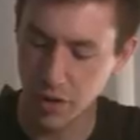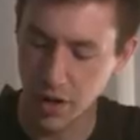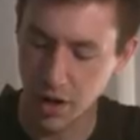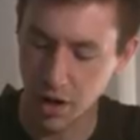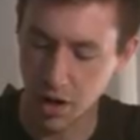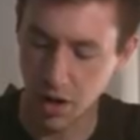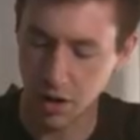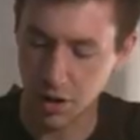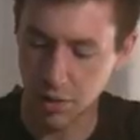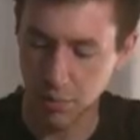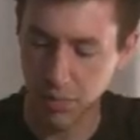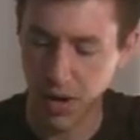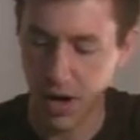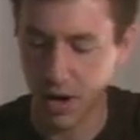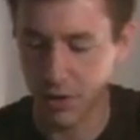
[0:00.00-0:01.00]
they are
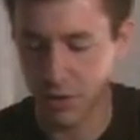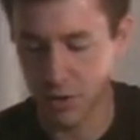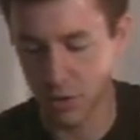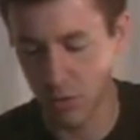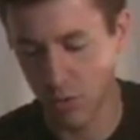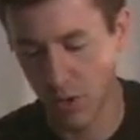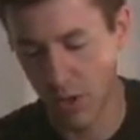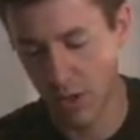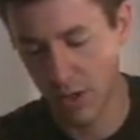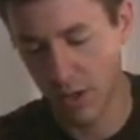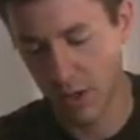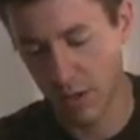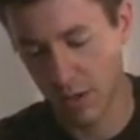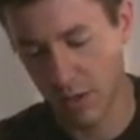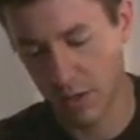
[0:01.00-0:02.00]
compared to
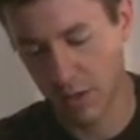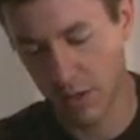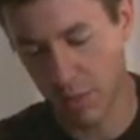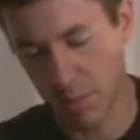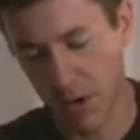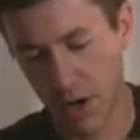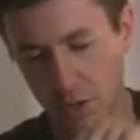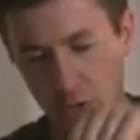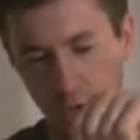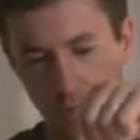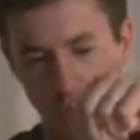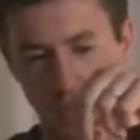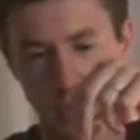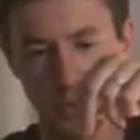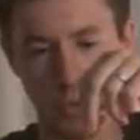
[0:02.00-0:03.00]

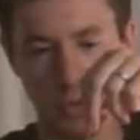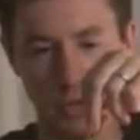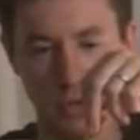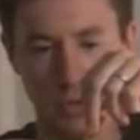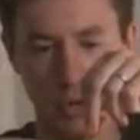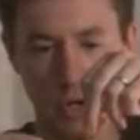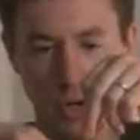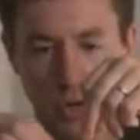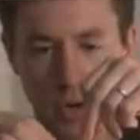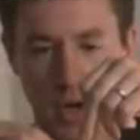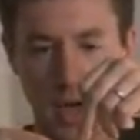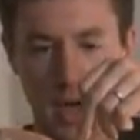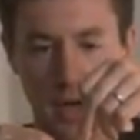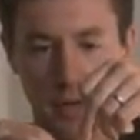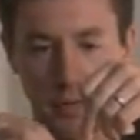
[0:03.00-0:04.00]
this one, where you
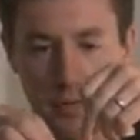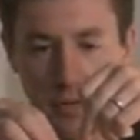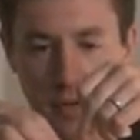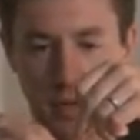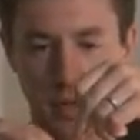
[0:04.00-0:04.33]
have